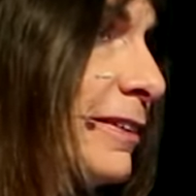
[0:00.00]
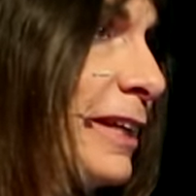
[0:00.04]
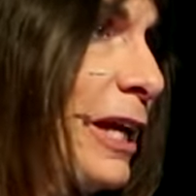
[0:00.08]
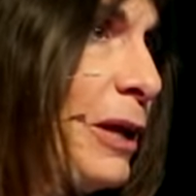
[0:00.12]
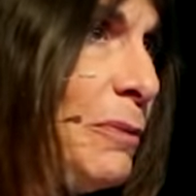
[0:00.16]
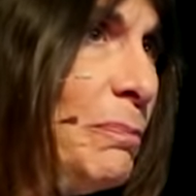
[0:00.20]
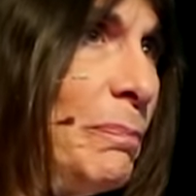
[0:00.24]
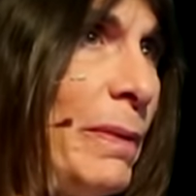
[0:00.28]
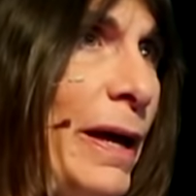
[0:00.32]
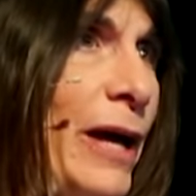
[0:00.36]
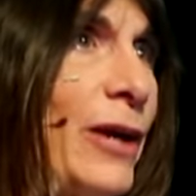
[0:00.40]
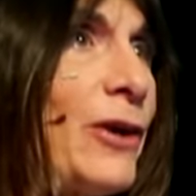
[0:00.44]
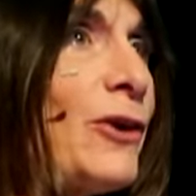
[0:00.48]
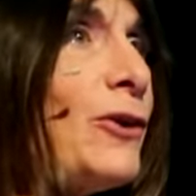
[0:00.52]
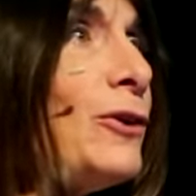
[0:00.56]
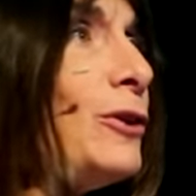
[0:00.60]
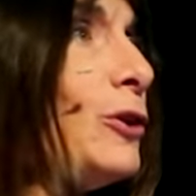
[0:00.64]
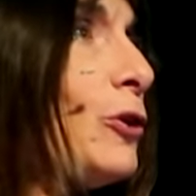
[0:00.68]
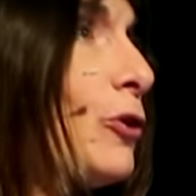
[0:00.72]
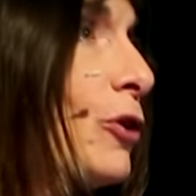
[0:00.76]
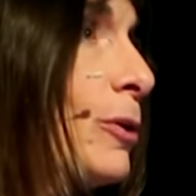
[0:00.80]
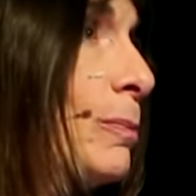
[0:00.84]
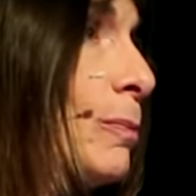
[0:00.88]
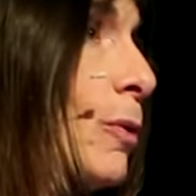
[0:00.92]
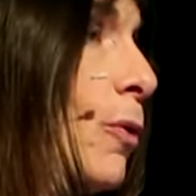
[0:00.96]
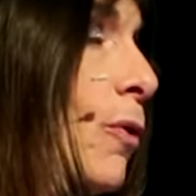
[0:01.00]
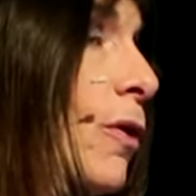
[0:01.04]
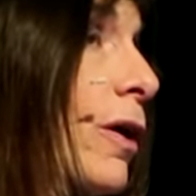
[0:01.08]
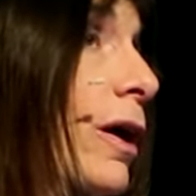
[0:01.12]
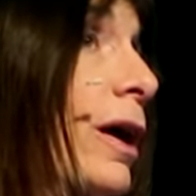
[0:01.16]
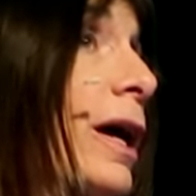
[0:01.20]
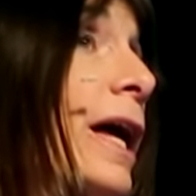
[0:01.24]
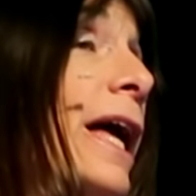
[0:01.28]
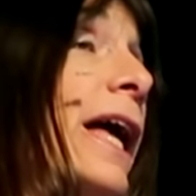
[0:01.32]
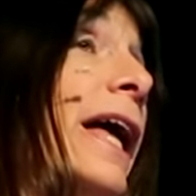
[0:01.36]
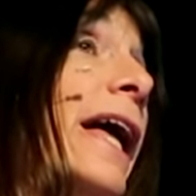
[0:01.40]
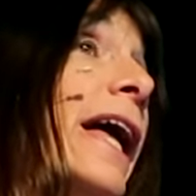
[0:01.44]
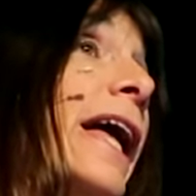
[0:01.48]
get better, learn
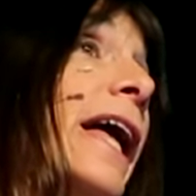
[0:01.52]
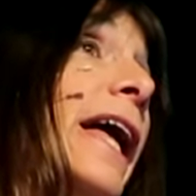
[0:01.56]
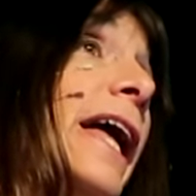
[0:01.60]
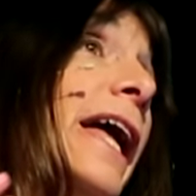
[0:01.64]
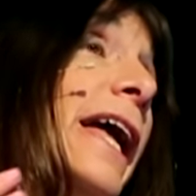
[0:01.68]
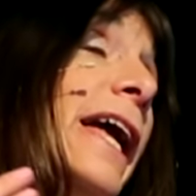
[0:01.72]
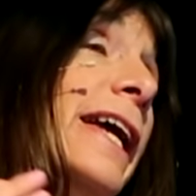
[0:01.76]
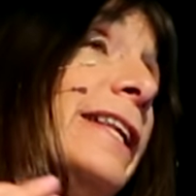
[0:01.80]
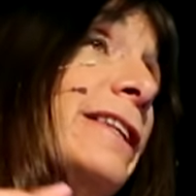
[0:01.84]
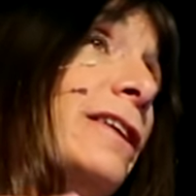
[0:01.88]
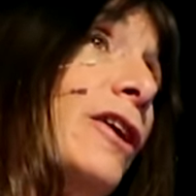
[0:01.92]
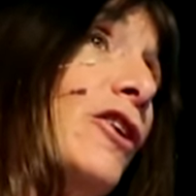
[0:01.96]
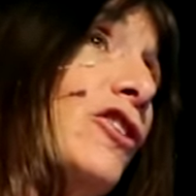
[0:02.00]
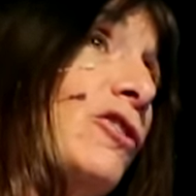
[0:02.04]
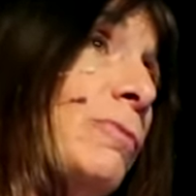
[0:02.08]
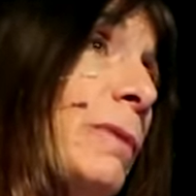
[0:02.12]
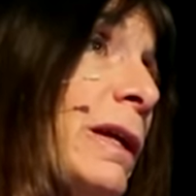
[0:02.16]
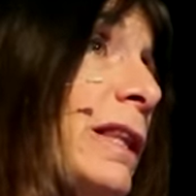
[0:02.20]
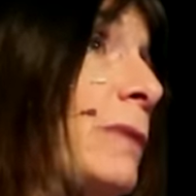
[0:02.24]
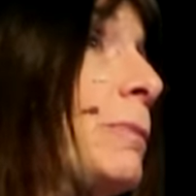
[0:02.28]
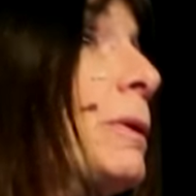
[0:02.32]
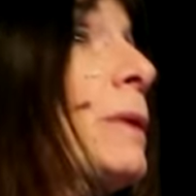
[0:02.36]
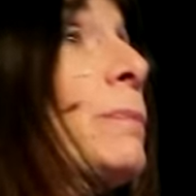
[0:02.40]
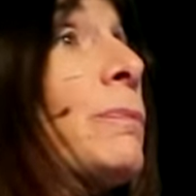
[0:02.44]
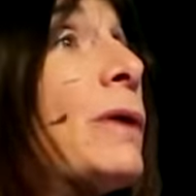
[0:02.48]
more. It does mean that